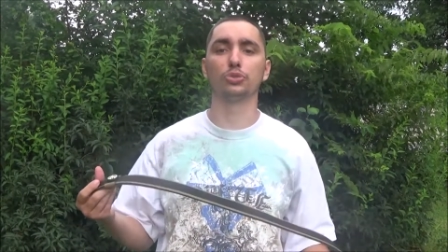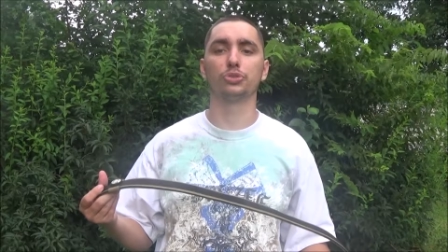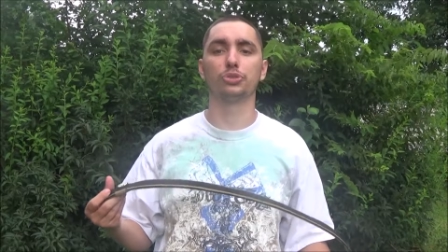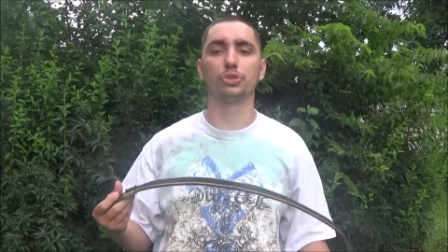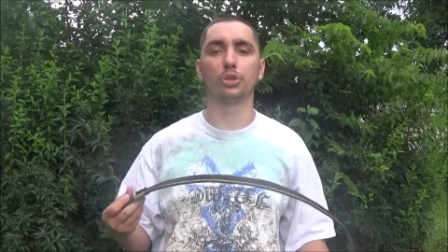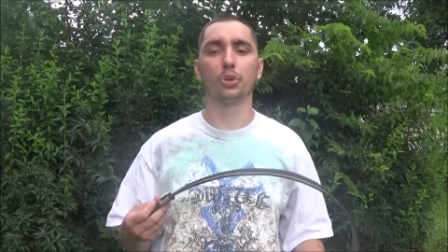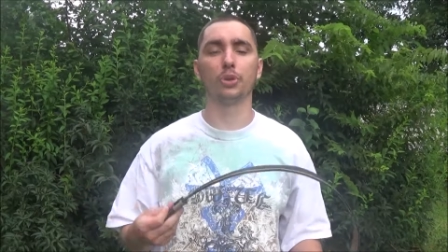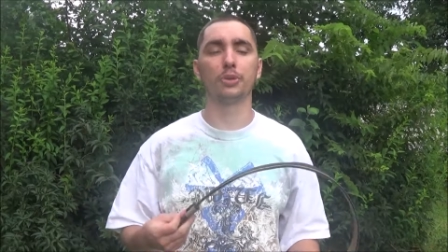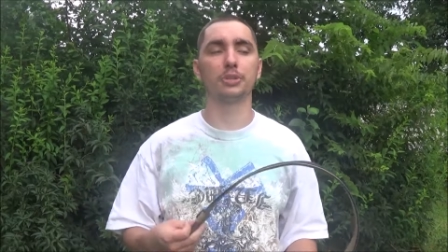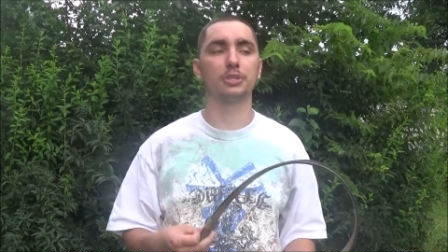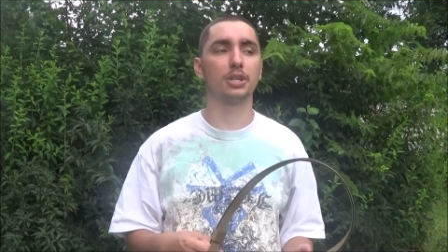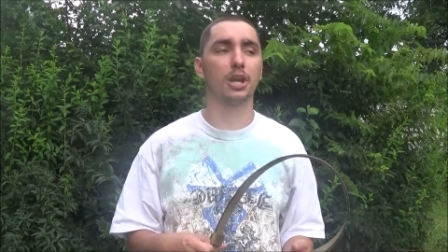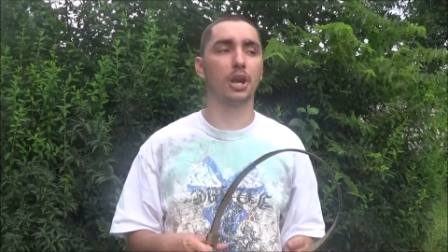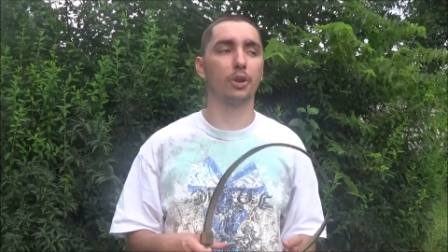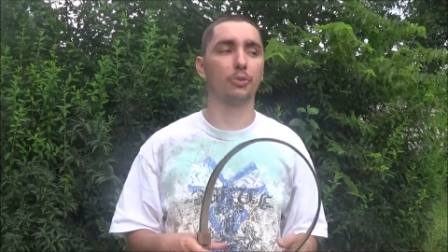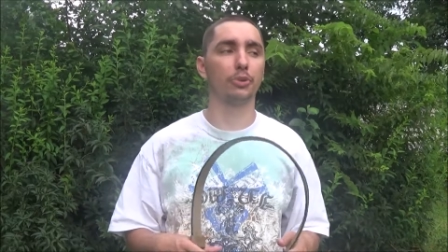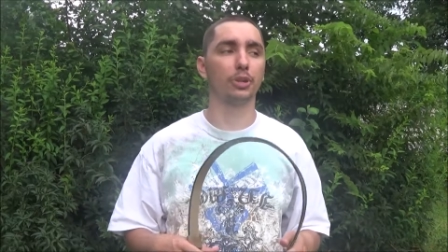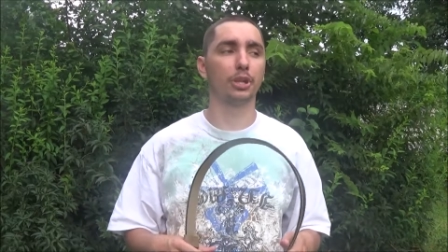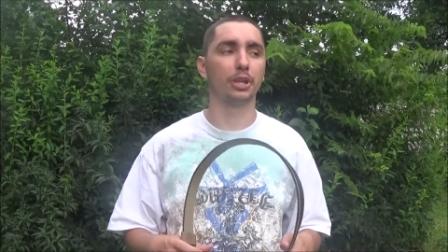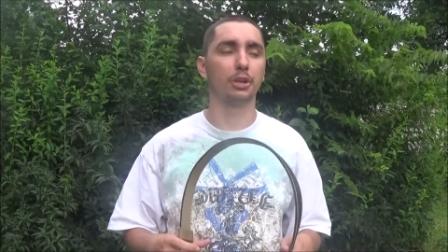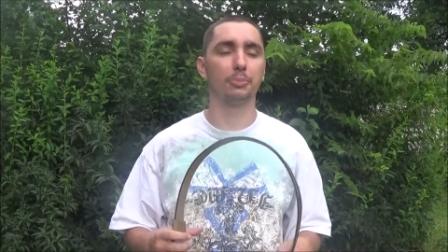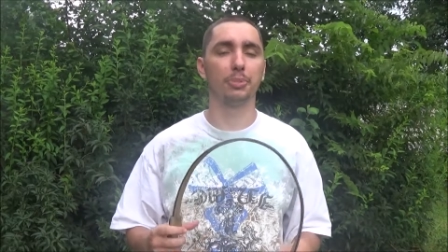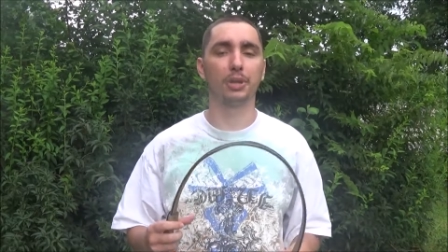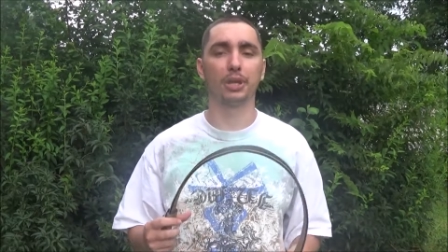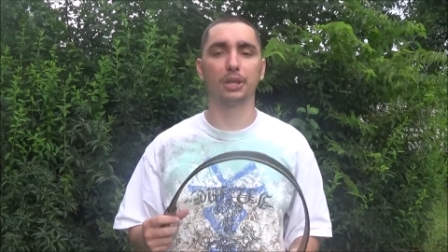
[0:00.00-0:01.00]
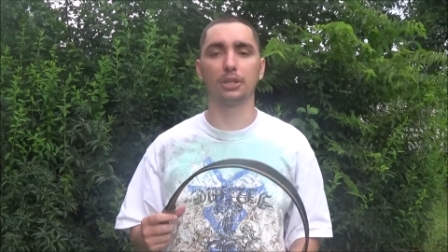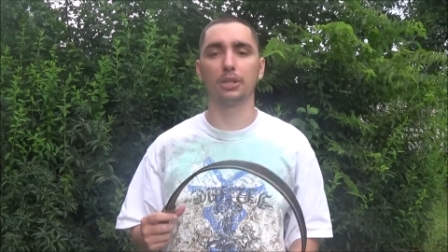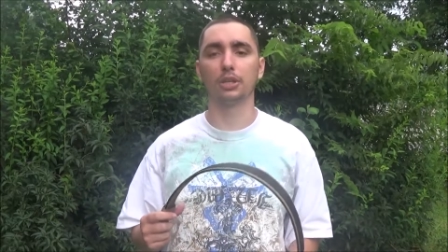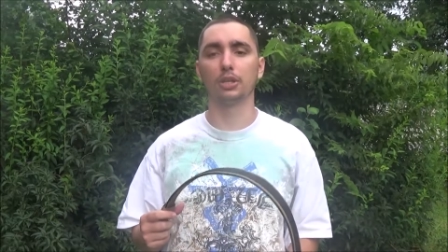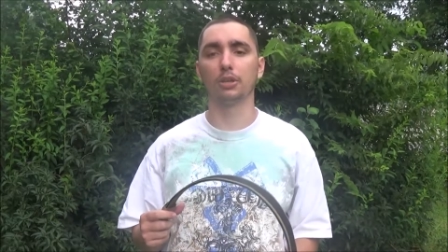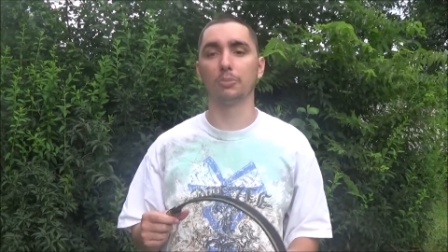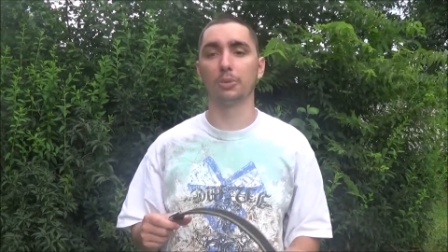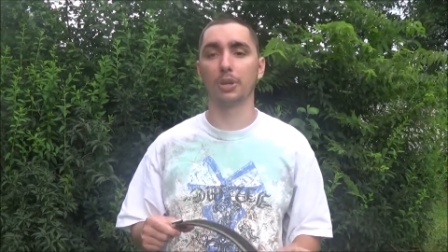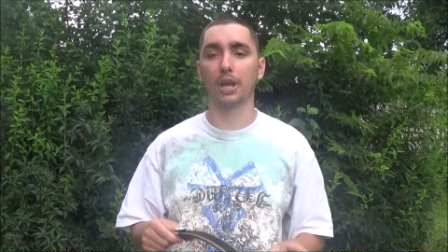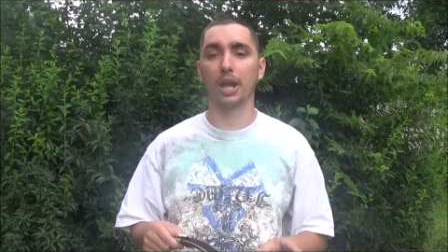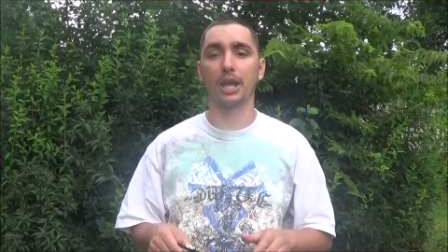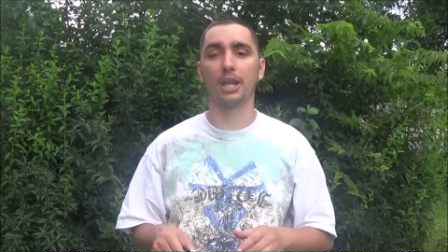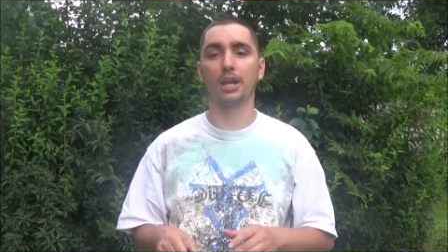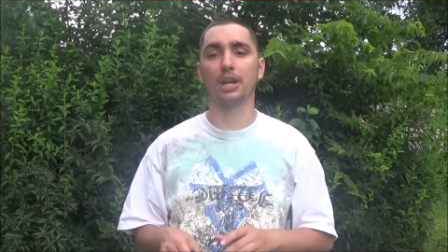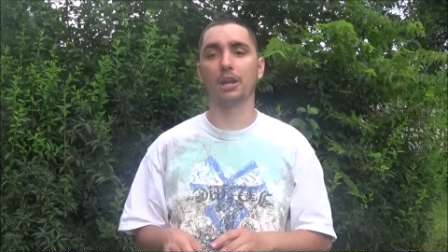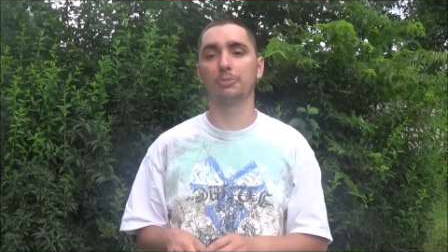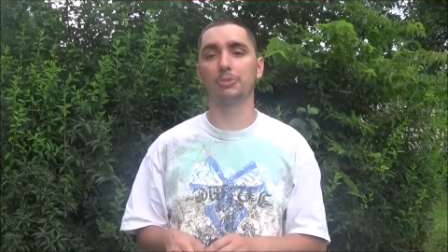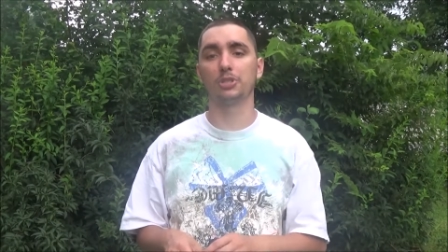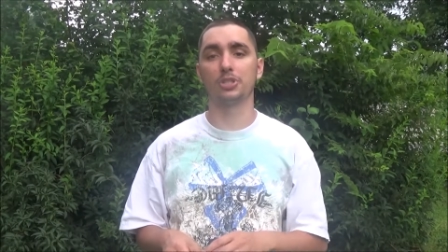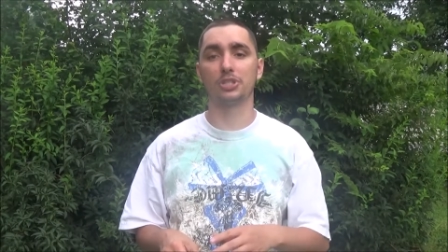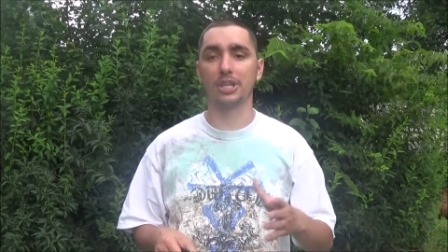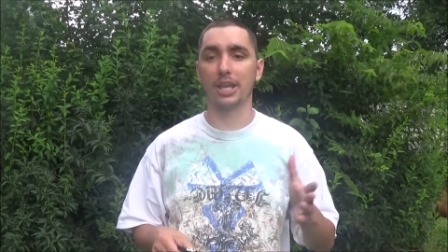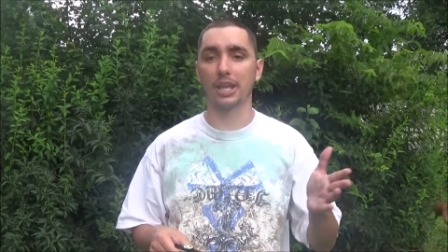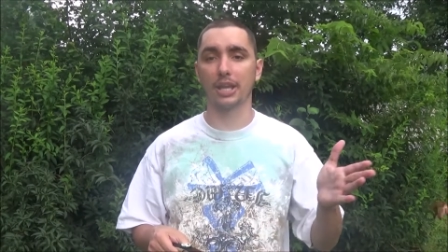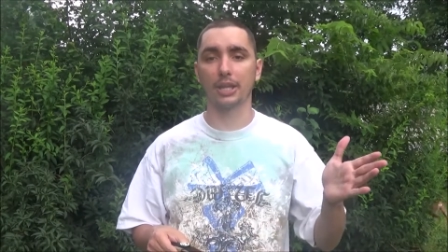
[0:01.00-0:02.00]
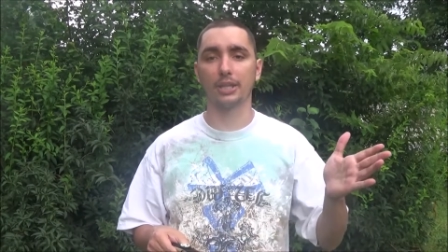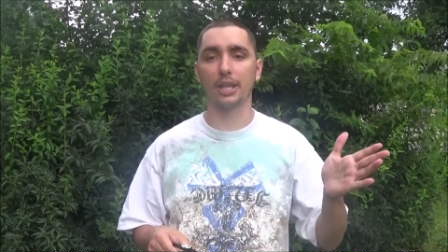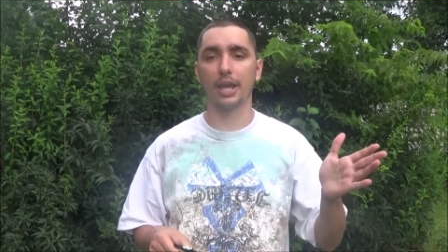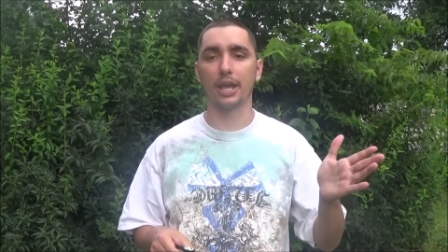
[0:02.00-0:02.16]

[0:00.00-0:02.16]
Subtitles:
so it's not really a big deal, but I ended up just taking